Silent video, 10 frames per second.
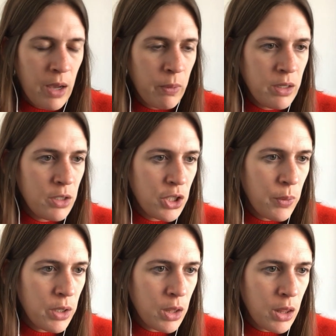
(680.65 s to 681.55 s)
I wanted to
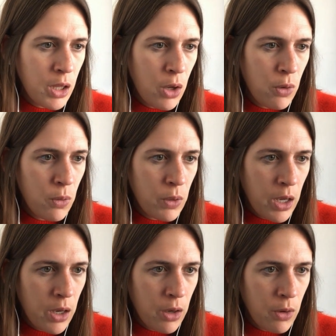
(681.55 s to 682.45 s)
show her
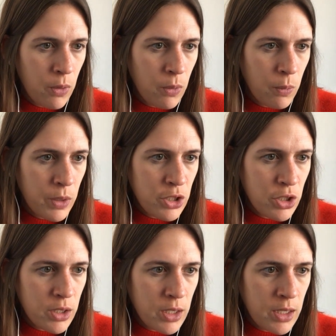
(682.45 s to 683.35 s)
logo,
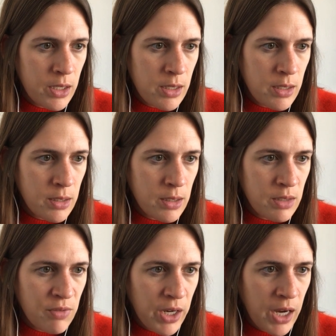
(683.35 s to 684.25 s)
which is
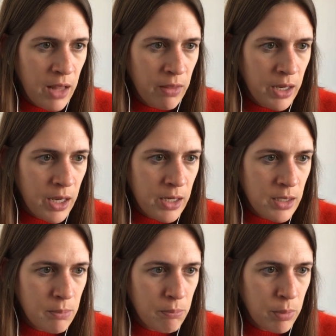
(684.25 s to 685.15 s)
this very
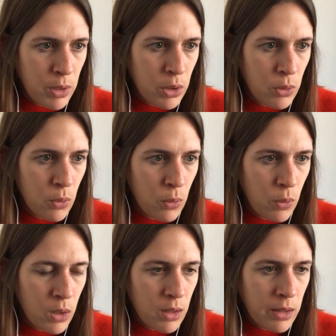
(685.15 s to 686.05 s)
elegant blue,